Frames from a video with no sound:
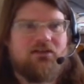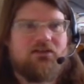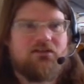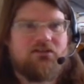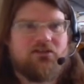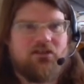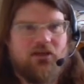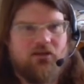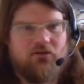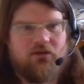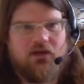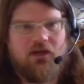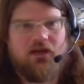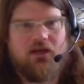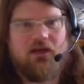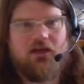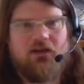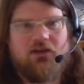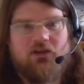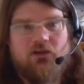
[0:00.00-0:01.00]

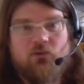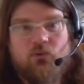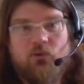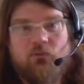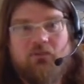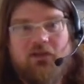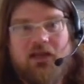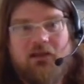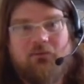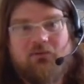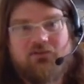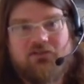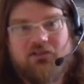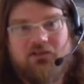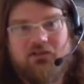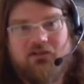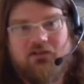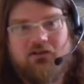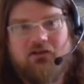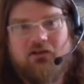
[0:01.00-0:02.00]
So you will be able
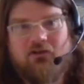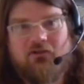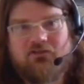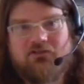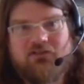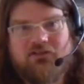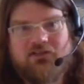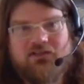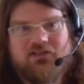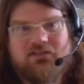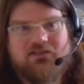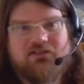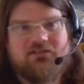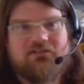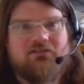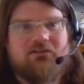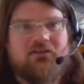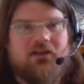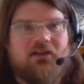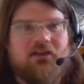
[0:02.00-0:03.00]
to alter
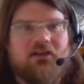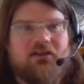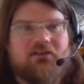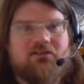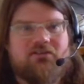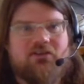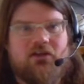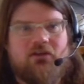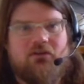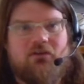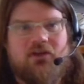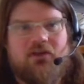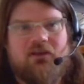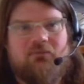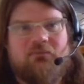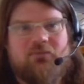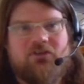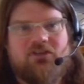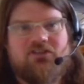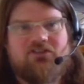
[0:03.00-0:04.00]
this. So
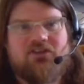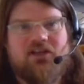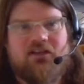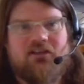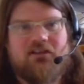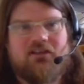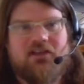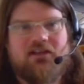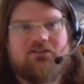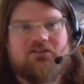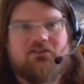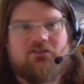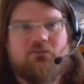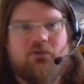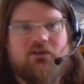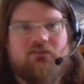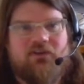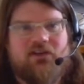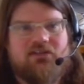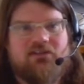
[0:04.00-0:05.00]
just check that that's at
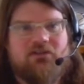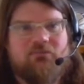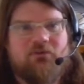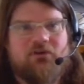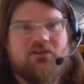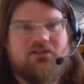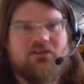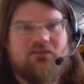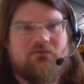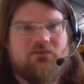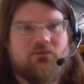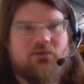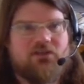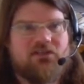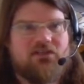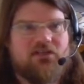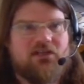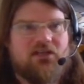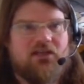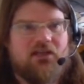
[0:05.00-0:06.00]
1280 by
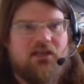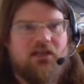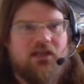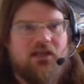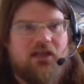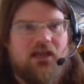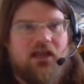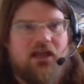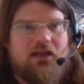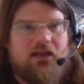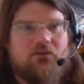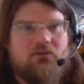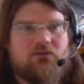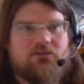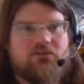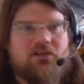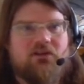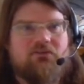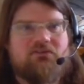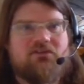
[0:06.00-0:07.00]
720, and
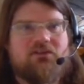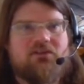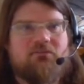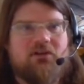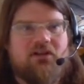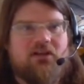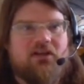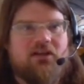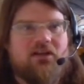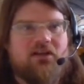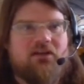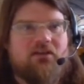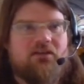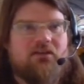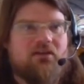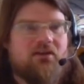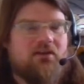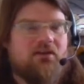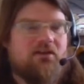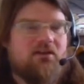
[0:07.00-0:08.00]
also similarly
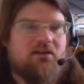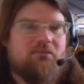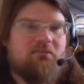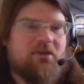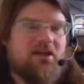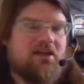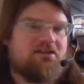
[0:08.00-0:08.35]
that it makes